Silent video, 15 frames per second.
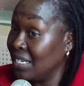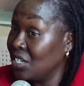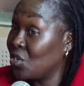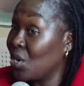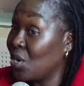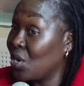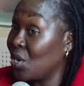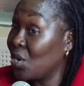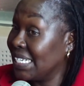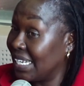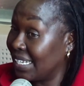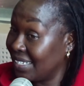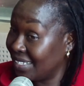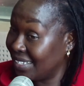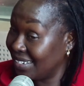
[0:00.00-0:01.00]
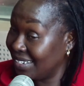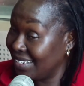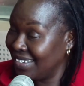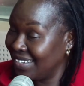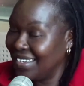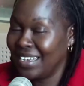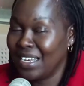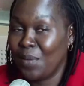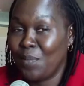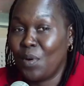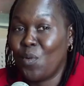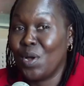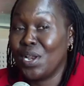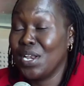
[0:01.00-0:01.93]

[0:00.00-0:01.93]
tried and tested, number one.